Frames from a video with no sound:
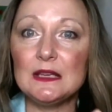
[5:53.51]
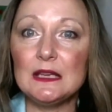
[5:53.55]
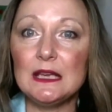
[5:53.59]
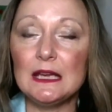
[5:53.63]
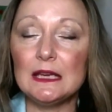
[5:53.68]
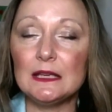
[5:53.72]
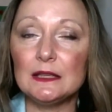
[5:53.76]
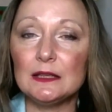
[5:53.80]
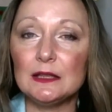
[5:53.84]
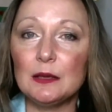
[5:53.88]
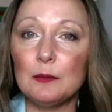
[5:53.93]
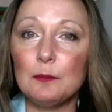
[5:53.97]

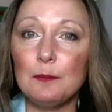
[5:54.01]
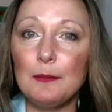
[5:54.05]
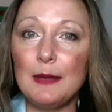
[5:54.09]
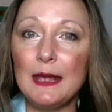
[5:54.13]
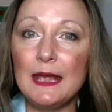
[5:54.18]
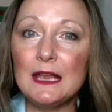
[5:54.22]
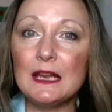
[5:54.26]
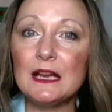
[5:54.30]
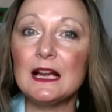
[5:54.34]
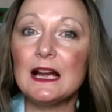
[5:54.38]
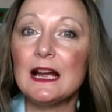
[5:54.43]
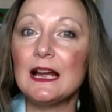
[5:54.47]
can
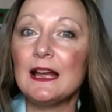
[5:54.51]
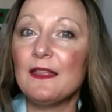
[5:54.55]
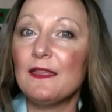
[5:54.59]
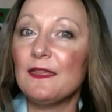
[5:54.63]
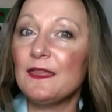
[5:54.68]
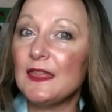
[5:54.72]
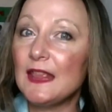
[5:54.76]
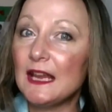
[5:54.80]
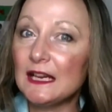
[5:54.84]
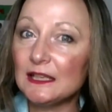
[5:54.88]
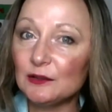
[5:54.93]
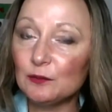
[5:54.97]
make
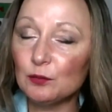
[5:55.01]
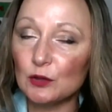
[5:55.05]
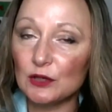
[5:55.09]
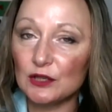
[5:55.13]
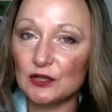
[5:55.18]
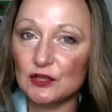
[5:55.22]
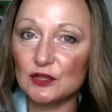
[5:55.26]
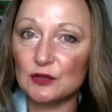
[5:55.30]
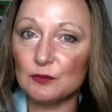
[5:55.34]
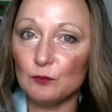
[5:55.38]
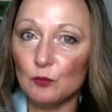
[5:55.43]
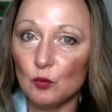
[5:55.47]

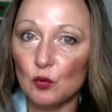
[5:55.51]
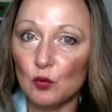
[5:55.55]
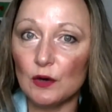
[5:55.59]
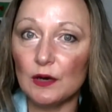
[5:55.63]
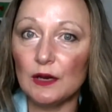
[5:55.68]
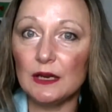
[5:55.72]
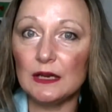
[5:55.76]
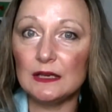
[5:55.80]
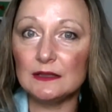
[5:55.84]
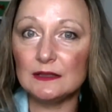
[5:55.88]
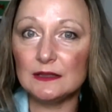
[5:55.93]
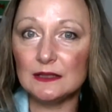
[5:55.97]
networks
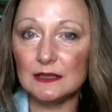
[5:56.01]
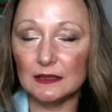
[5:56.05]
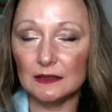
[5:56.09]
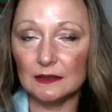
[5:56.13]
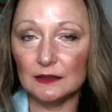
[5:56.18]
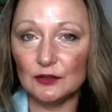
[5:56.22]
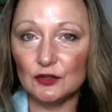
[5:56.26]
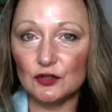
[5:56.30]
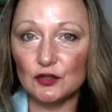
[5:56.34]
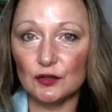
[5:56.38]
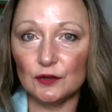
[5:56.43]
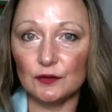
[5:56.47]
more
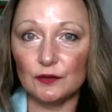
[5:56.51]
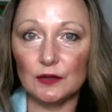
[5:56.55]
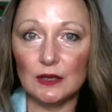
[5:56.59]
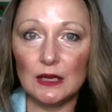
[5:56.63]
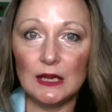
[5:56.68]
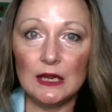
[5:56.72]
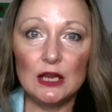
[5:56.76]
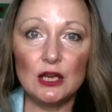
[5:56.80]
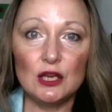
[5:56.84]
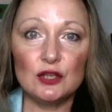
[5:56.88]
intelligent.